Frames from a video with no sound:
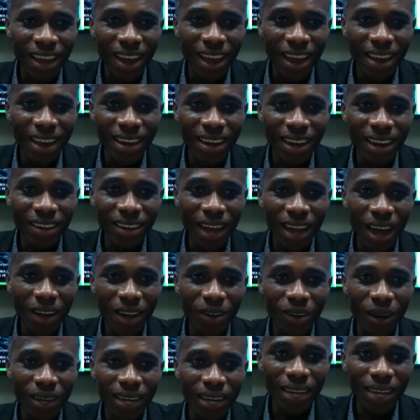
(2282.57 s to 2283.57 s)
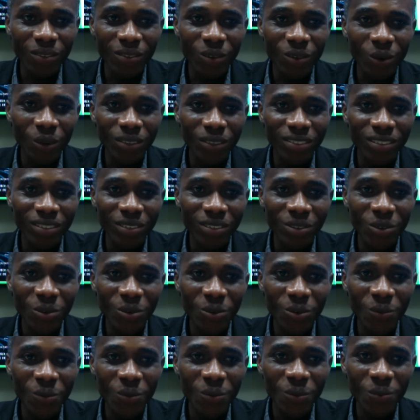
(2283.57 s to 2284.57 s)
And I'd to
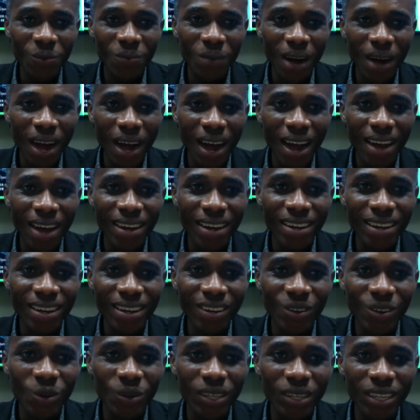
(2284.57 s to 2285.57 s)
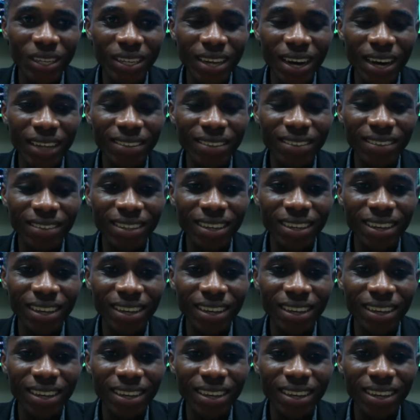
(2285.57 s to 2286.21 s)
continue by looking at